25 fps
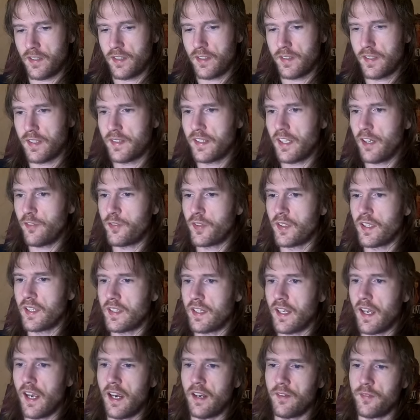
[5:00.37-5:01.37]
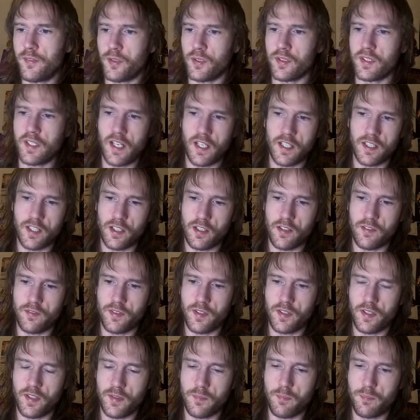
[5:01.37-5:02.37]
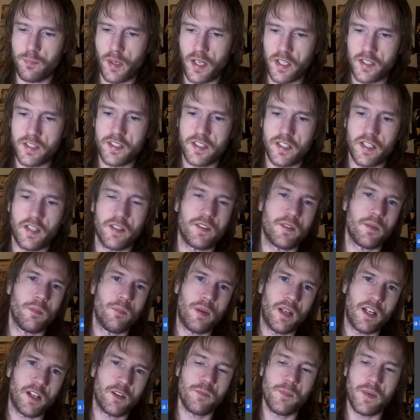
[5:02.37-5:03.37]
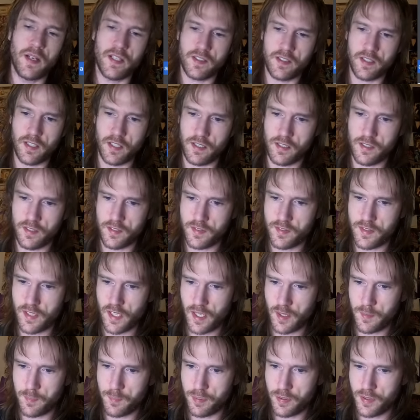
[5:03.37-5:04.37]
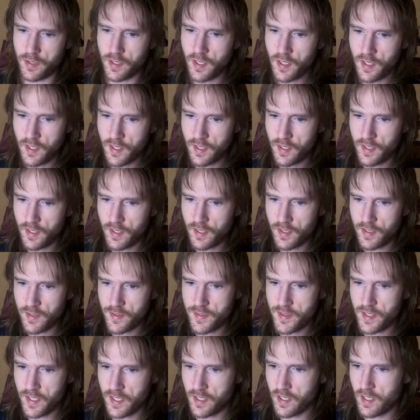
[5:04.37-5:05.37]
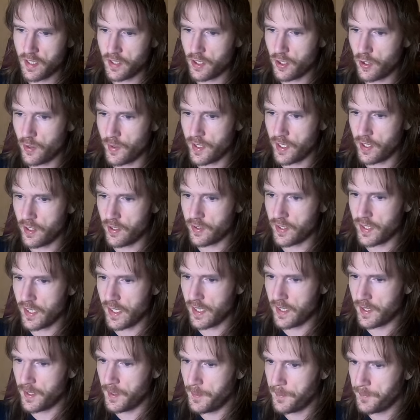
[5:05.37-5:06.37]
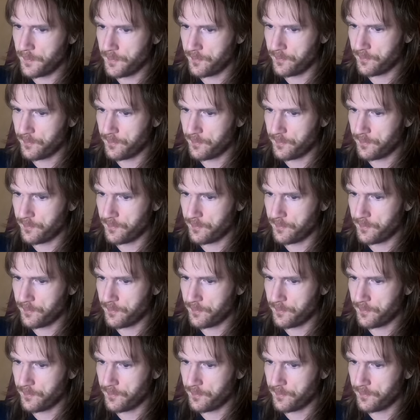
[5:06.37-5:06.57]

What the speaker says: They definitely have some kind of budget black metal type thing going on here.